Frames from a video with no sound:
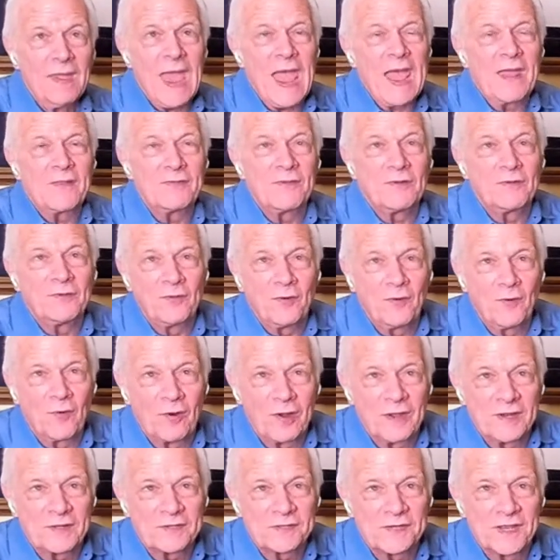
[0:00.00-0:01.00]
at the
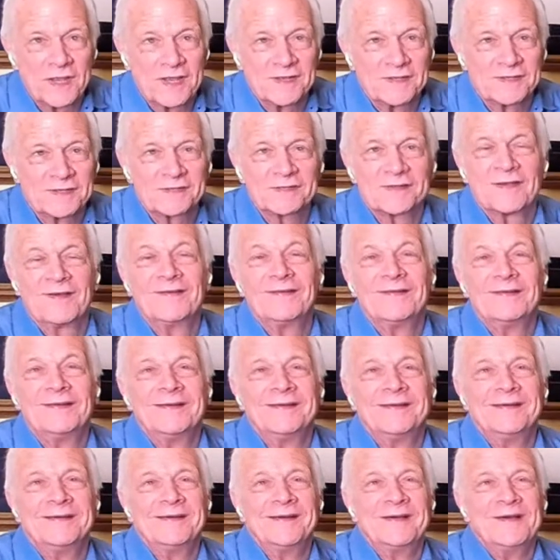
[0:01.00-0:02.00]
door. He says,
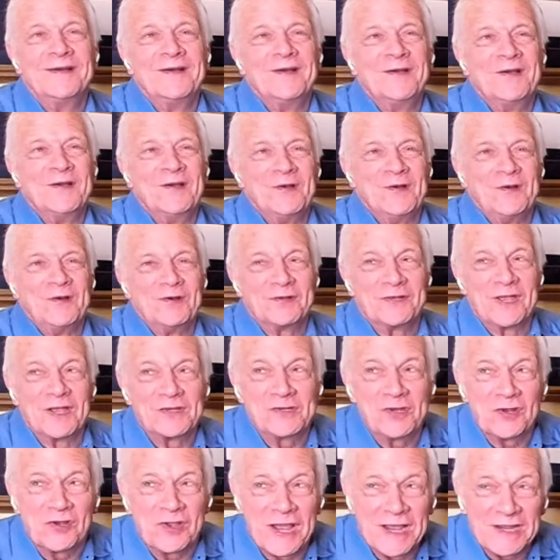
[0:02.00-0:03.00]
"Was
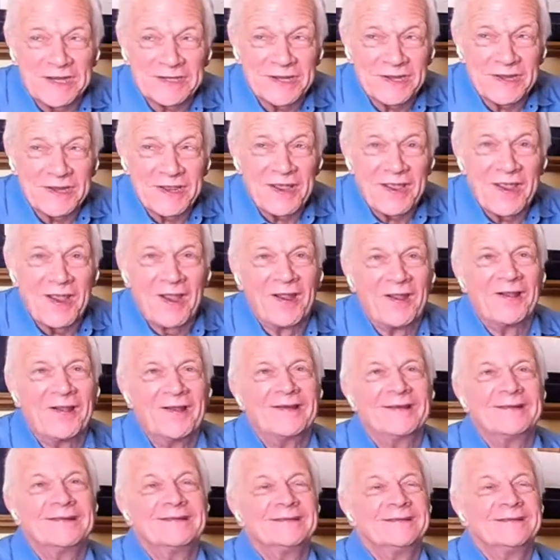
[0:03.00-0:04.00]
that you guys in there?"